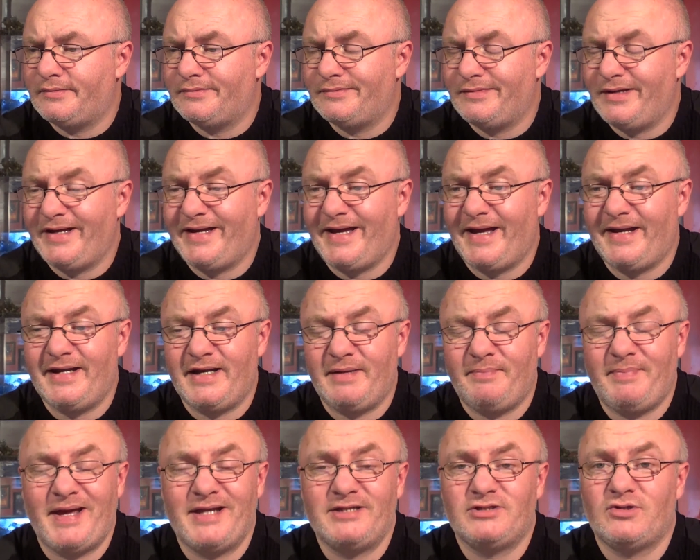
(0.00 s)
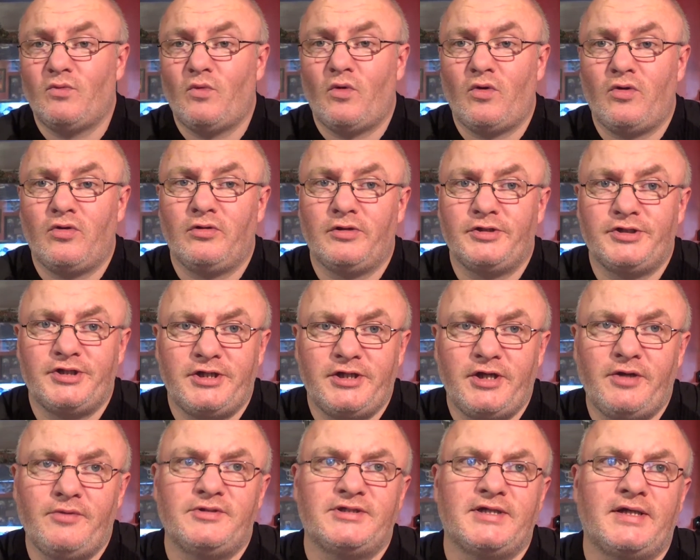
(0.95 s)
again, it depends on what colours you're
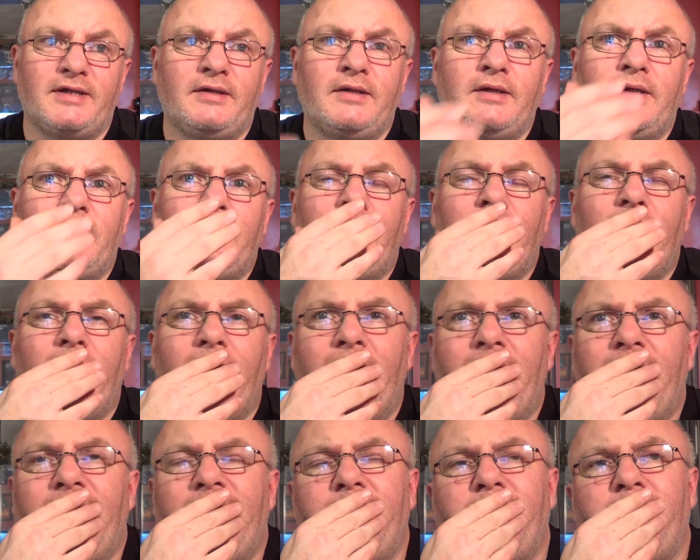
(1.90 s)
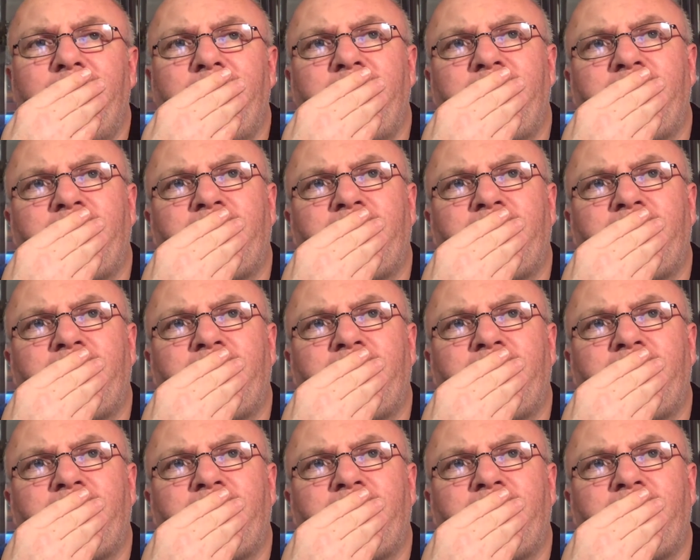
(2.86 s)
using. As